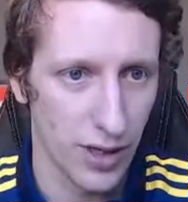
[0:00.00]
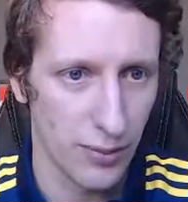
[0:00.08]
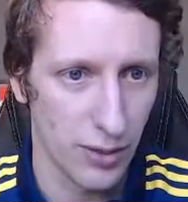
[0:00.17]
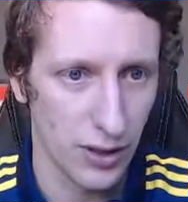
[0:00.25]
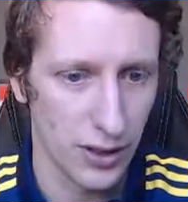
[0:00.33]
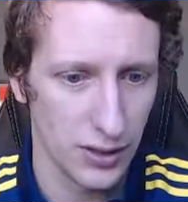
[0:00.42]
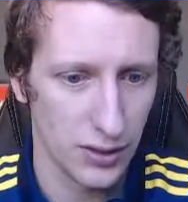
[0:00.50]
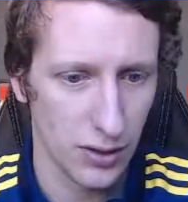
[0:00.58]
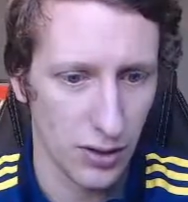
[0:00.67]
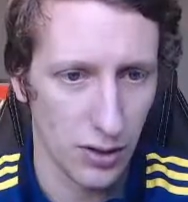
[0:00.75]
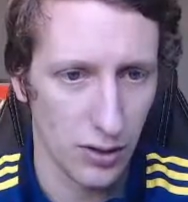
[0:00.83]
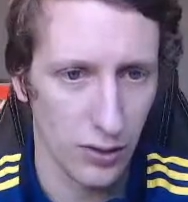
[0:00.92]
boys. Gone
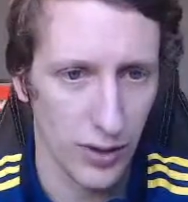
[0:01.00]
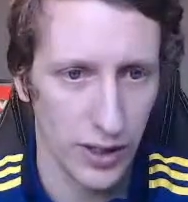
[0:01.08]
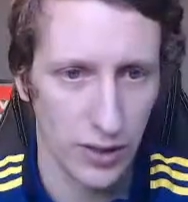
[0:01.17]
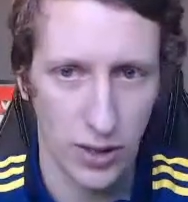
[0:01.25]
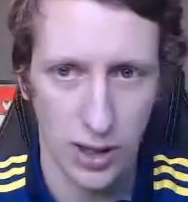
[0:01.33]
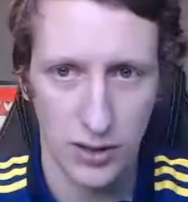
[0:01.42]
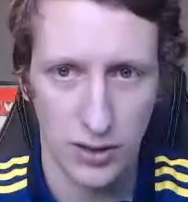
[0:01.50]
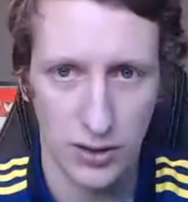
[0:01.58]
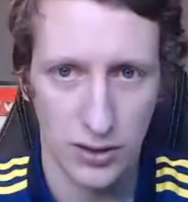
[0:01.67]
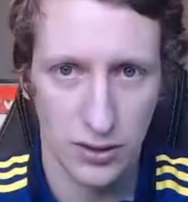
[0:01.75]
all the way across.